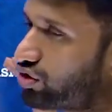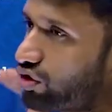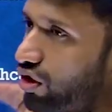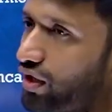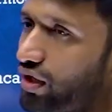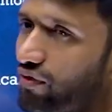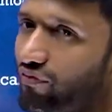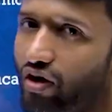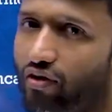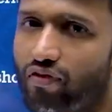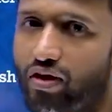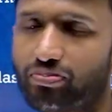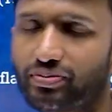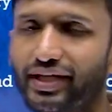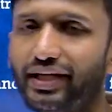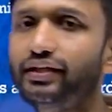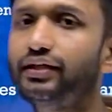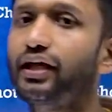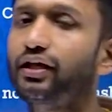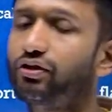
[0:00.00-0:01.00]
on our
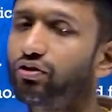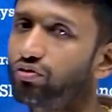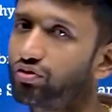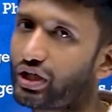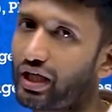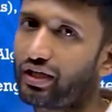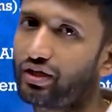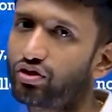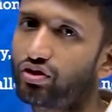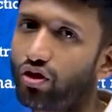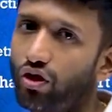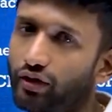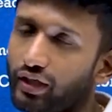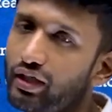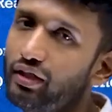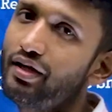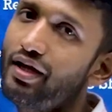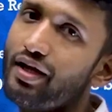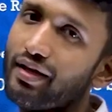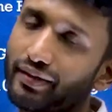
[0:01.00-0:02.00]
website, 10QChallenge.in.
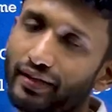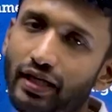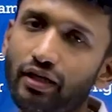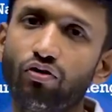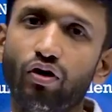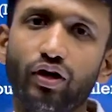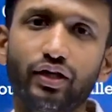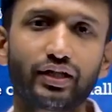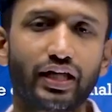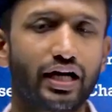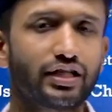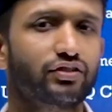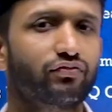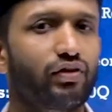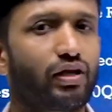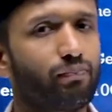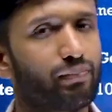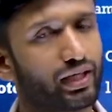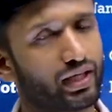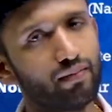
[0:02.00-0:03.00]
Then your task will
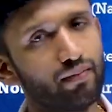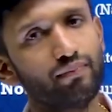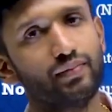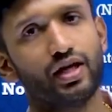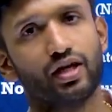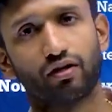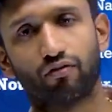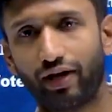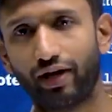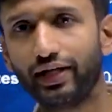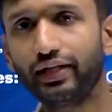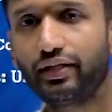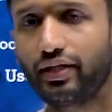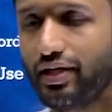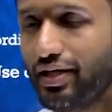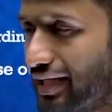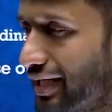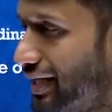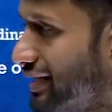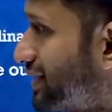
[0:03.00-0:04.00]
become quite
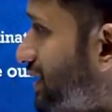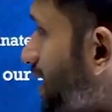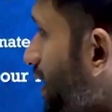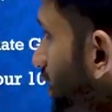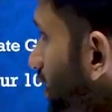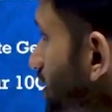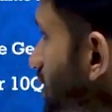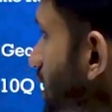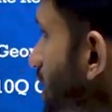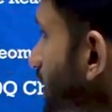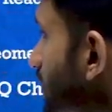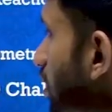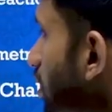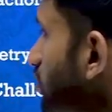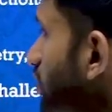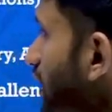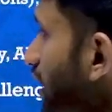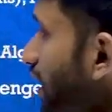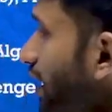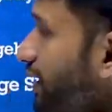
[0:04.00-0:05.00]
easier. Now,
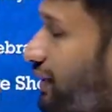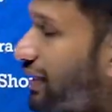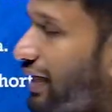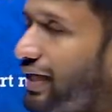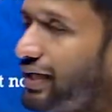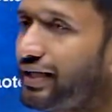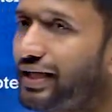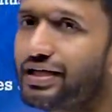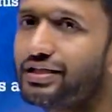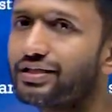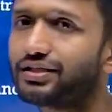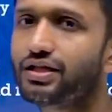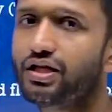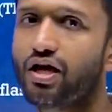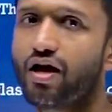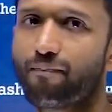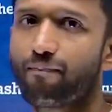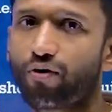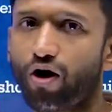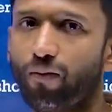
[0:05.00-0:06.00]
third thing is
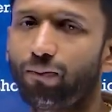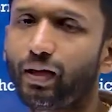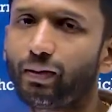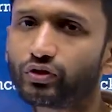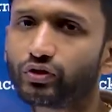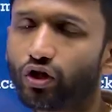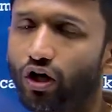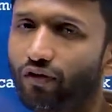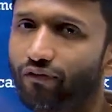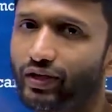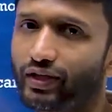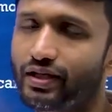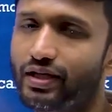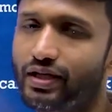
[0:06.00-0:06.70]
problem solving.